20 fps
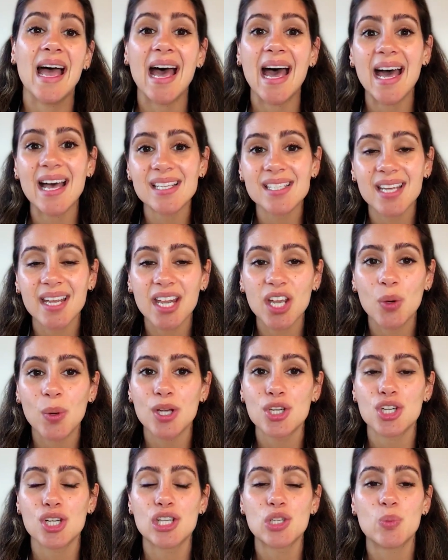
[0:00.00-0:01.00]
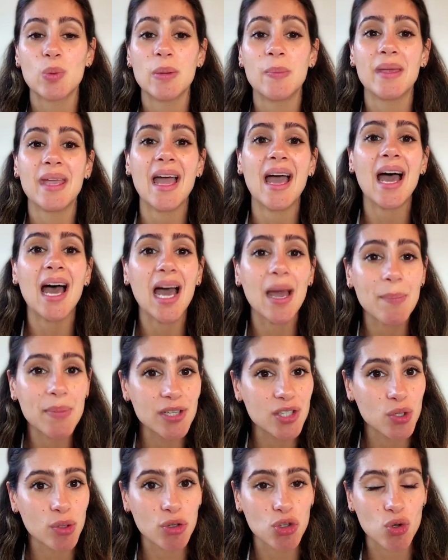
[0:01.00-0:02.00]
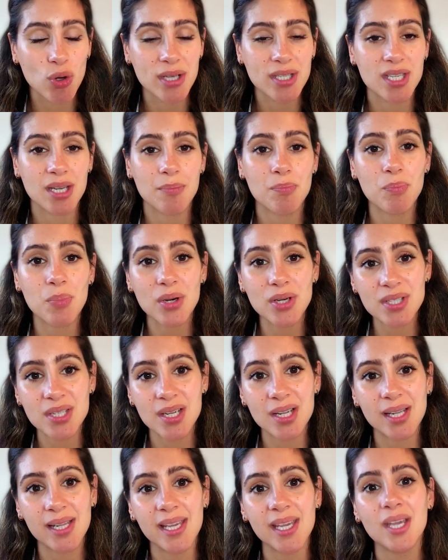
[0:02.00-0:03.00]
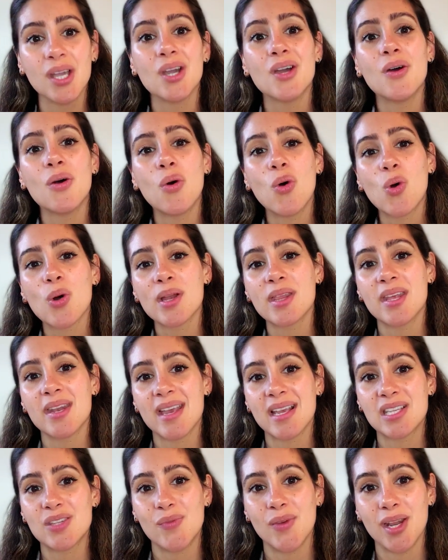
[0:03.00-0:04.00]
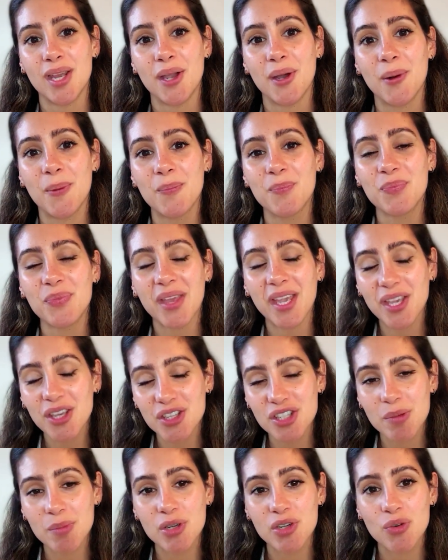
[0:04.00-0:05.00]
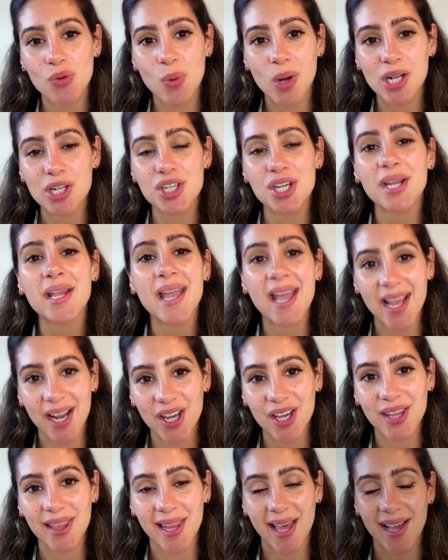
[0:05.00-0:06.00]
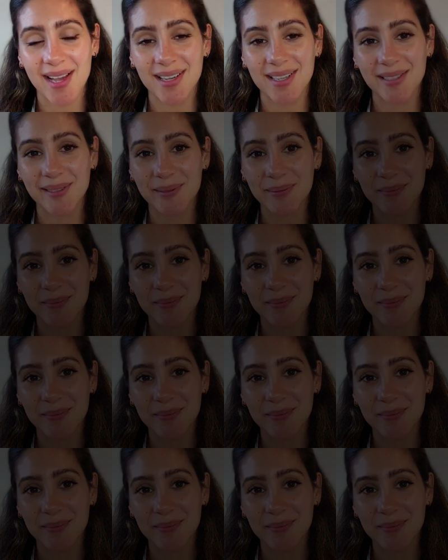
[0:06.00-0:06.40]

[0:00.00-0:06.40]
Ask any questions. We'd be happy to address it personally or in the next video. Thank you so much for watching and good luck.